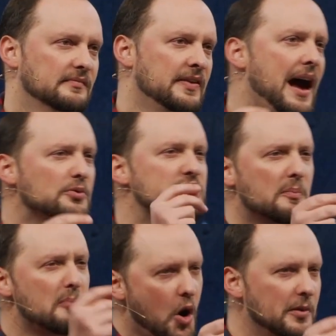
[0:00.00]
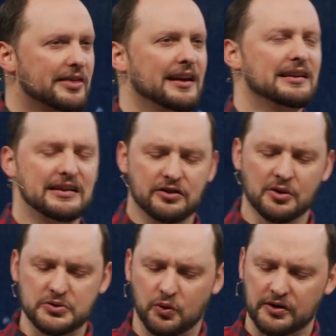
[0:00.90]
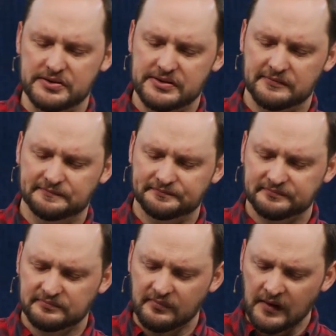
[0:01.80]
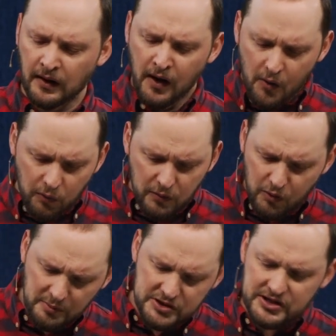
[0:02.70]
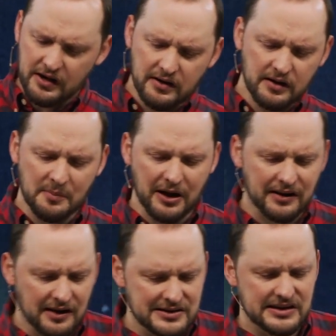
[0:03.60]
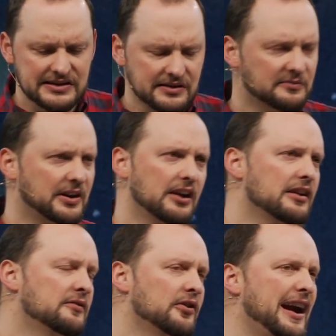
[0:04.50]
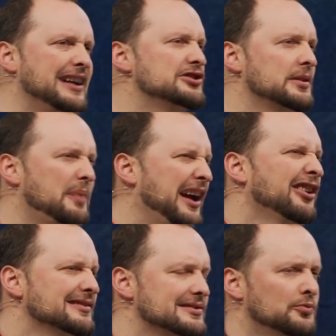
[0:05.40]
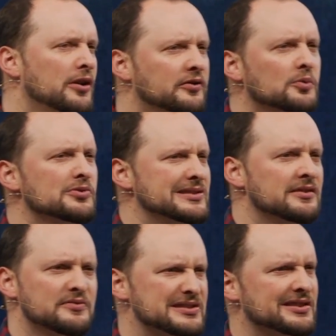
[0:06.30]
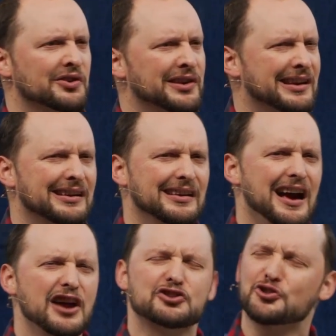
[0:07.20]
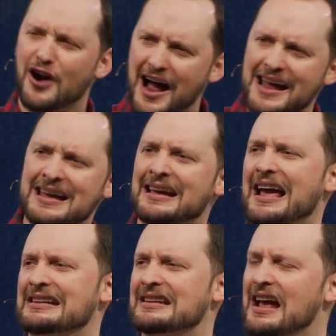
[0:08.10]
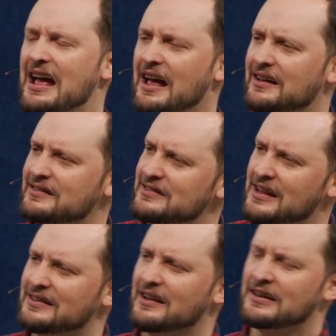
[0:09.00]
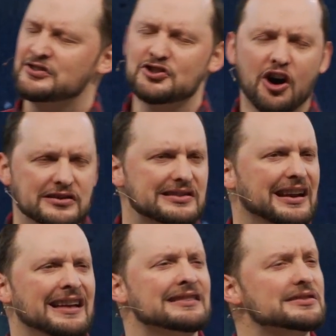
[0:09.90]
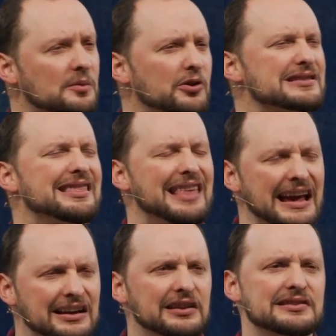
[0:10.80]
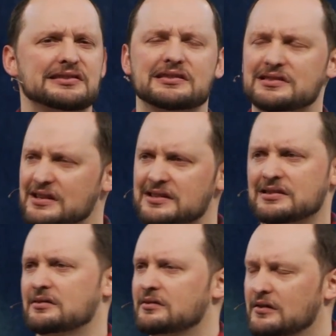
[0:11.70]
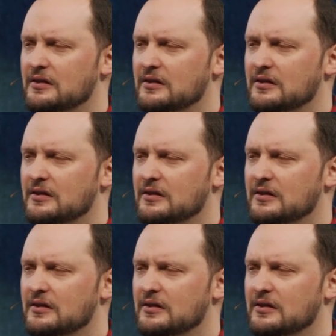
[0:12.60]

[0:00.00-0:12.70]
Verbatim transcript: And that was the moment they needed those words. One woman shared about a season of caring for aging parents, one of whom was in a facility a trying and, and, and exhausting and in some ways thankless season.